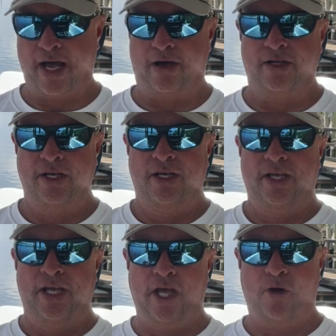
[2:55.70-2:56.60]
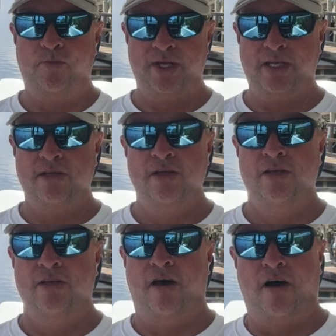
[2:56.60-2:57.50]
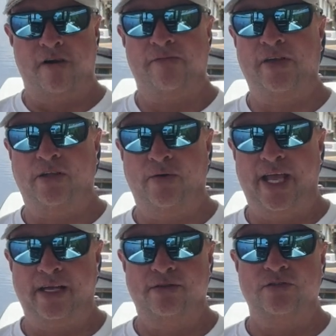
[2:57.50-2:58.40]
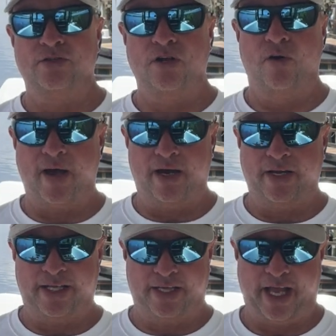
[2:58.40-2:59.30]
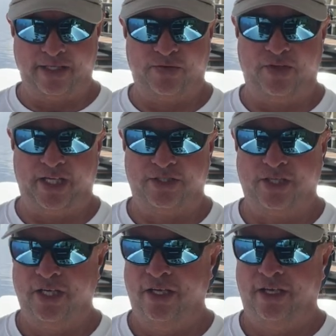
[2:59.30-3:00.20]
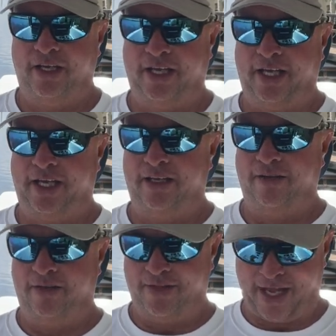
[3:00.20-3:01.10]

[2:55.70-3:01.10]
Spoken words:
about, helping our fellow anglers go out and catch fish. And